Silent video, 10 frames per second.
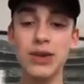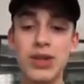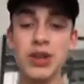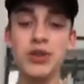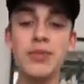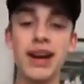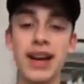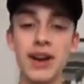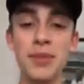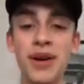chewed my
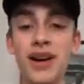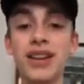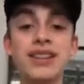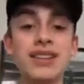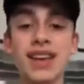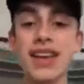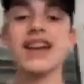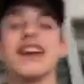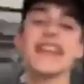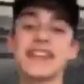AirPods.
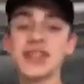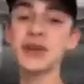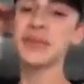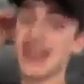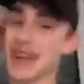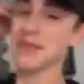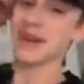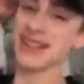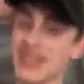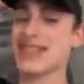He chewed my
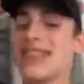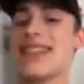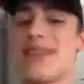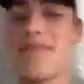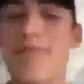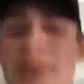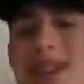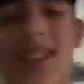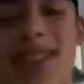AirPods. Them boys are